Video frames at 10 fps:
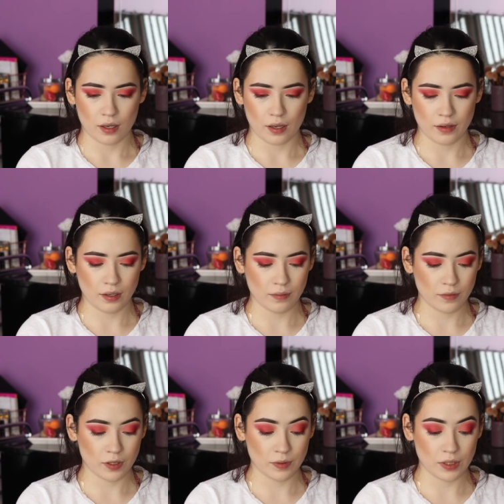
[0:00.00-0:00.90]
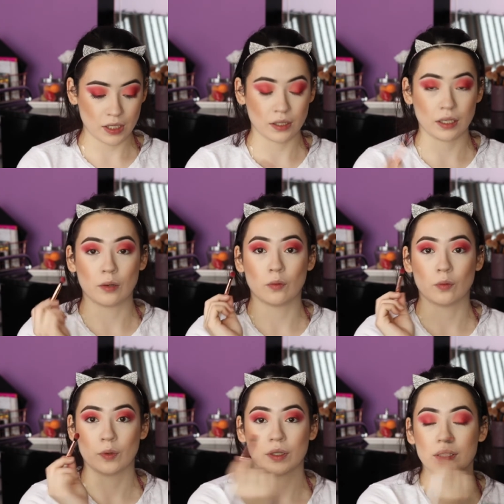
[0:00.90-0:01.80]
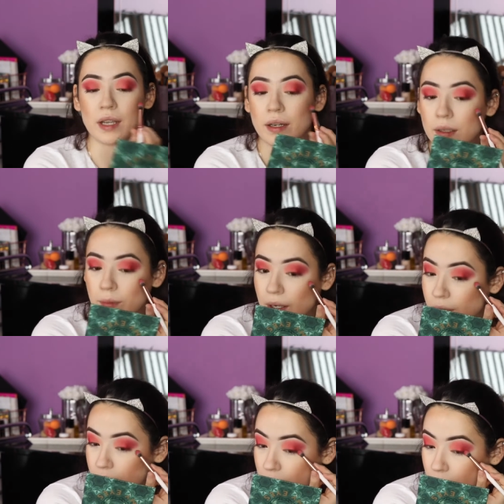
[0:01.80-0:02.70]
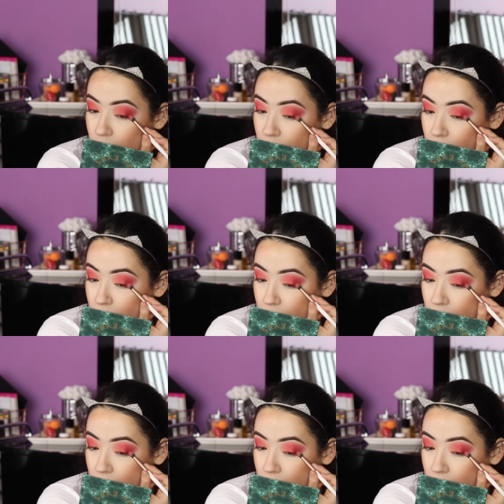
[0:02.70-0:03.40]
I think I'm going to take like a really tiny amount of the purple.